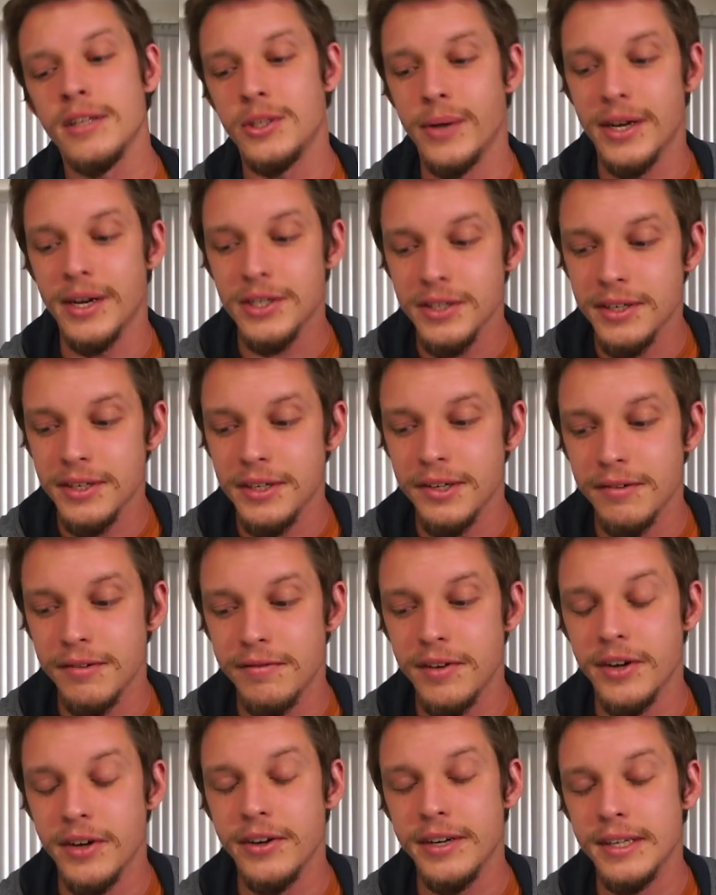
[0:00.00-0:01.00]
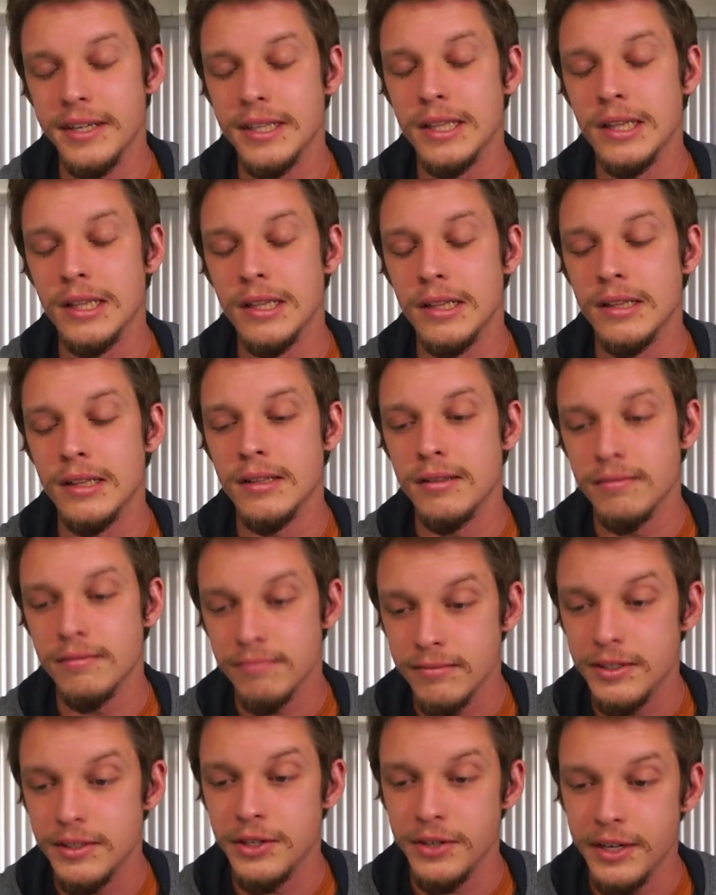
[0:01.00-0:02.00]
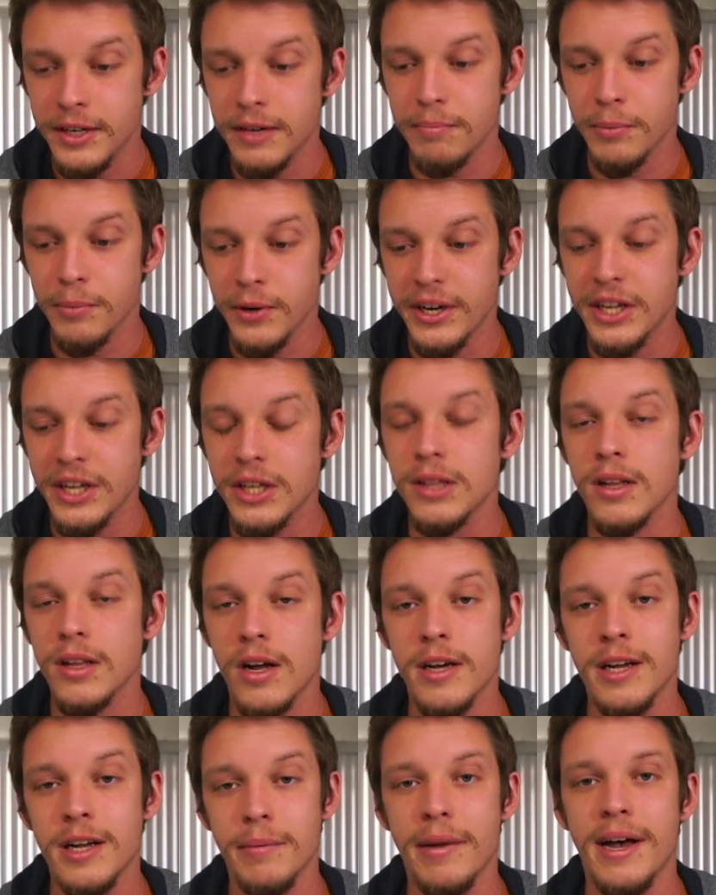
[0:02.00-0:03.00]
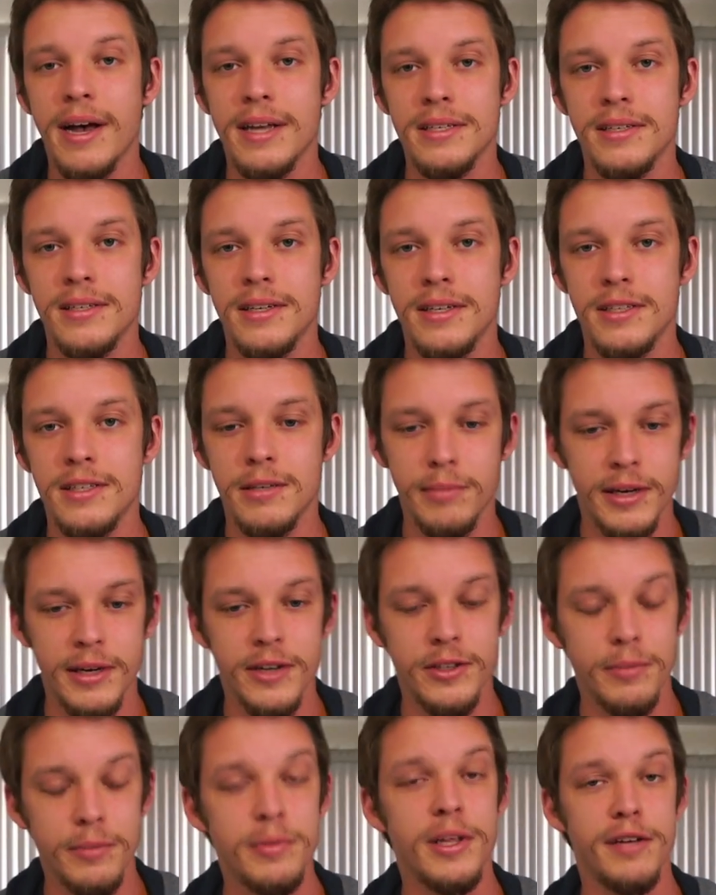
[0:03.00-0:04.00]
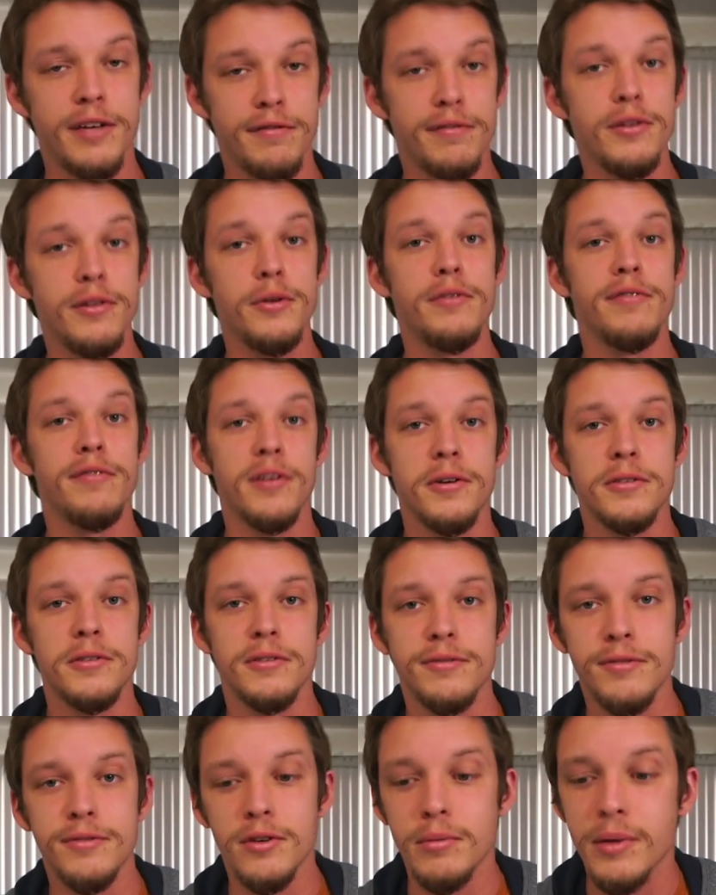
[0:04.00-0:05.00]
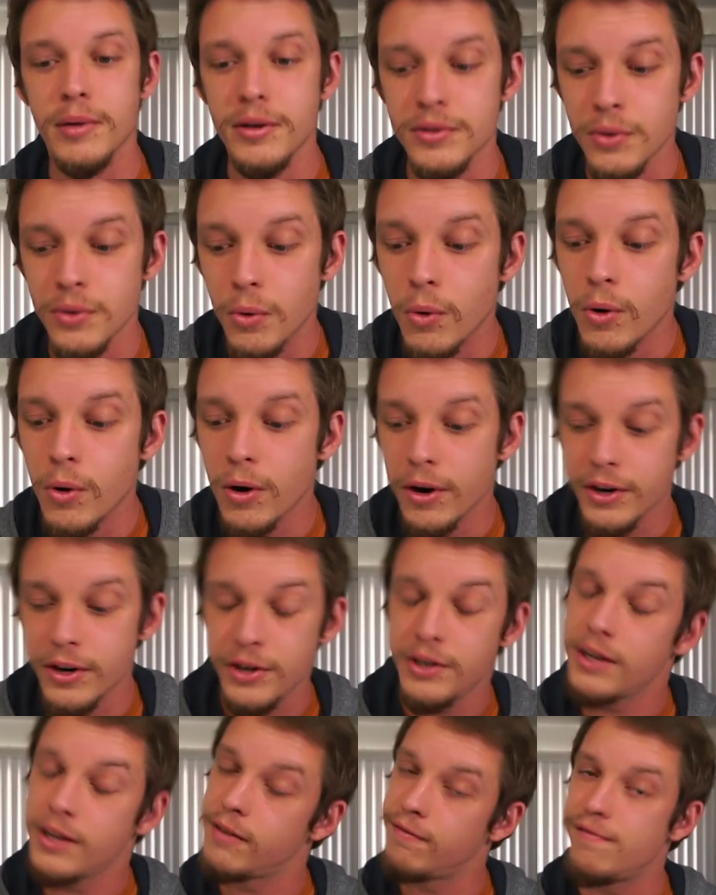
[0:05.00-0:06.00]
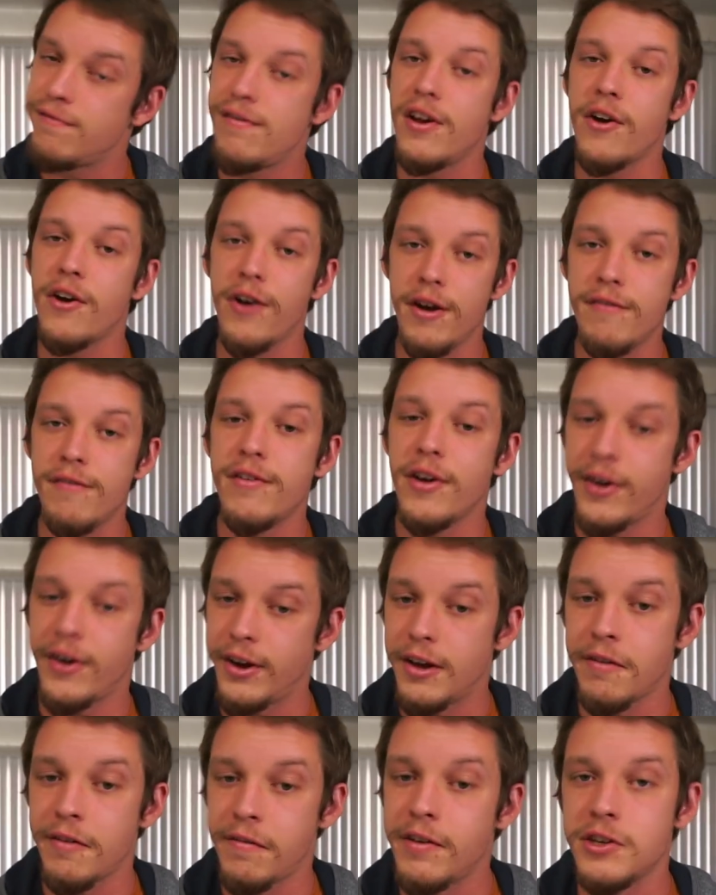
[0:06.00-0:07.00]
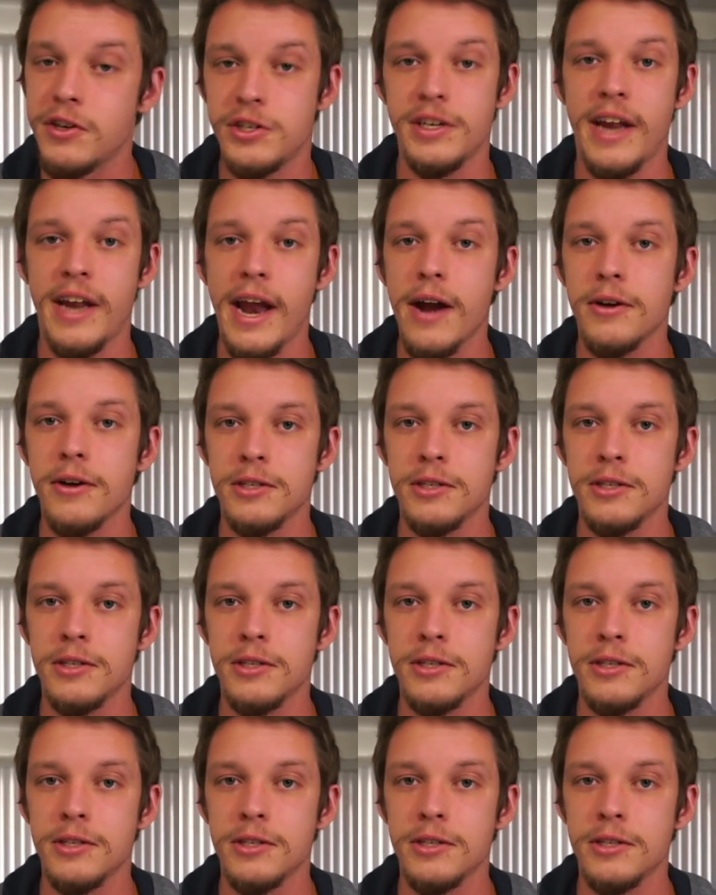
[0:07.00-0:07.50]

So you actually need a very, you need a pretty good lung capacity to be able to play flute first and foremost, or you need very, very efficient